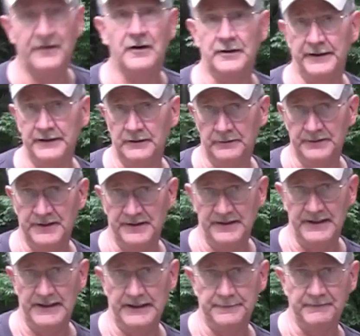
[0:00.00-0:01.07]
far hill with the
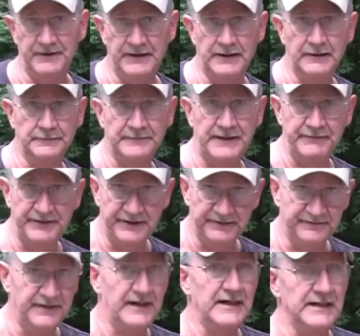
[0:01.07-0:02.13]
thing, you know, even in a
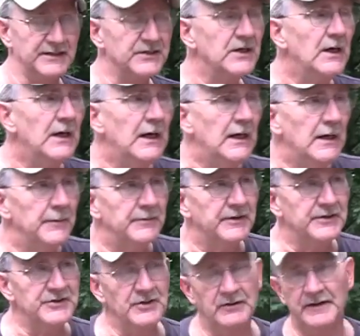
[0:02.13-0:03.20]
vise, because you